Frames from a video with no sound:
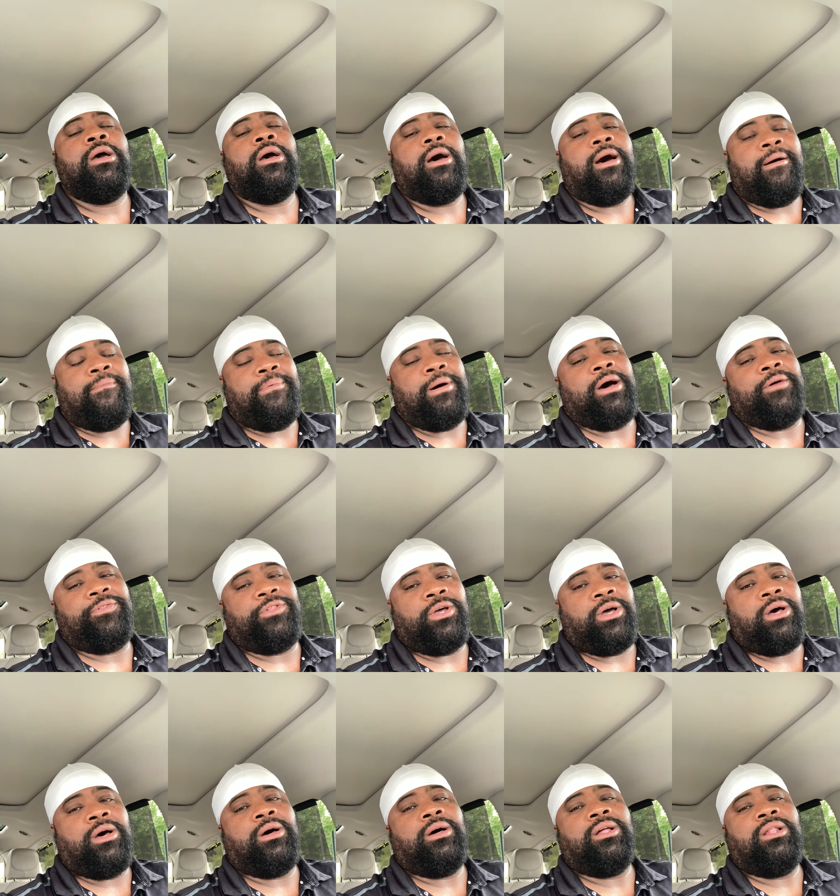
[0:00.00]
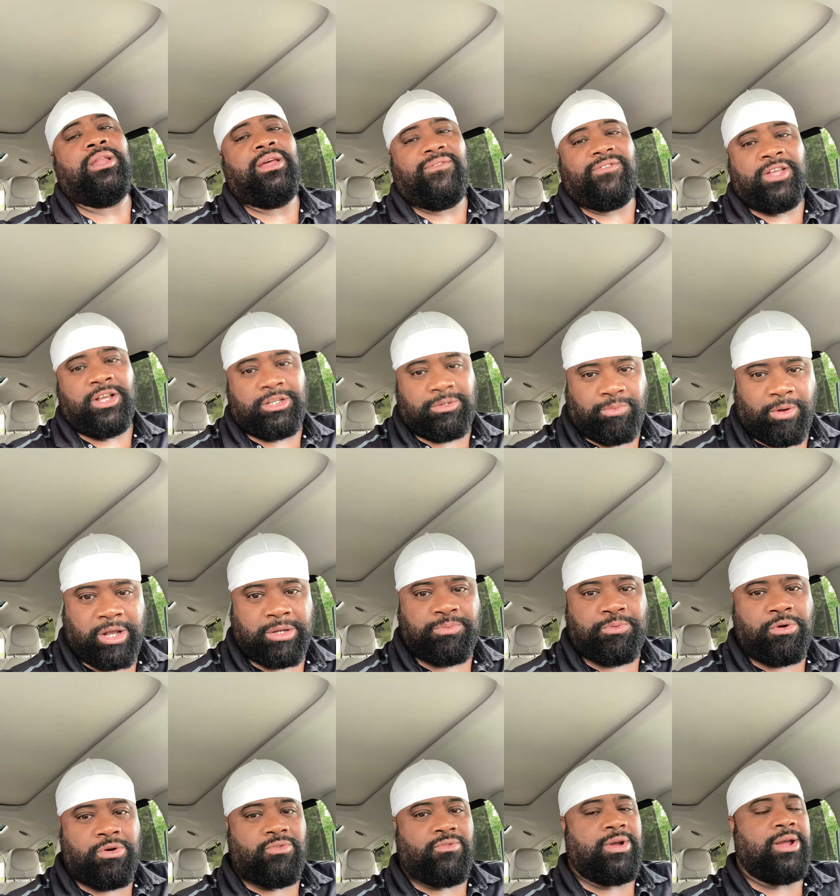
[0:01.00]
about the Lyft Express
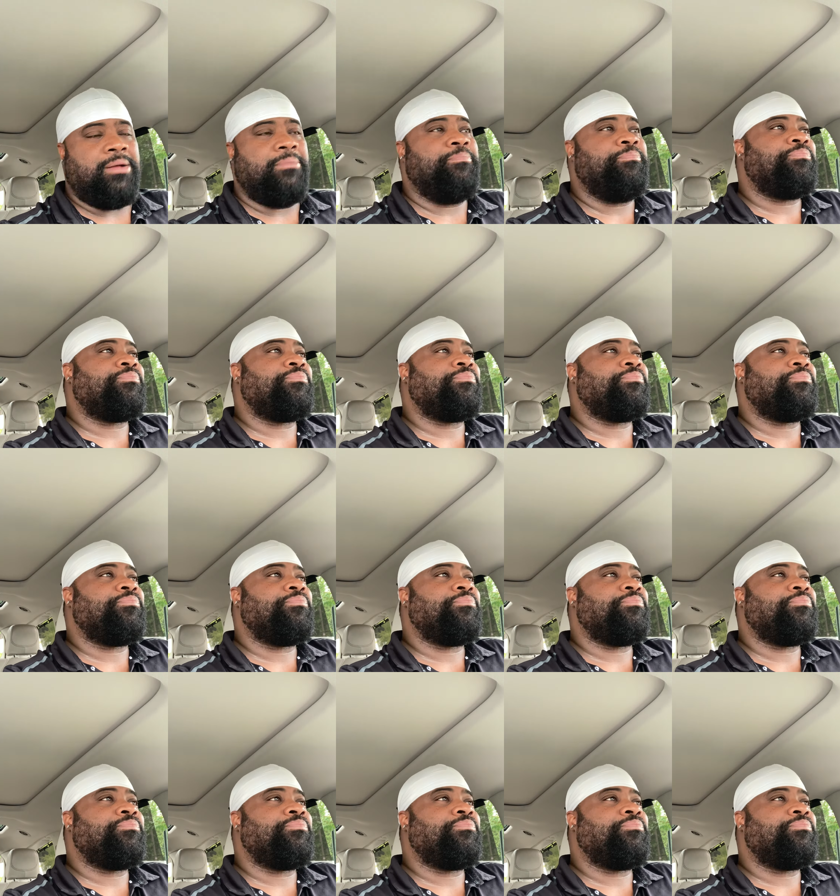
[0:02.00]
program.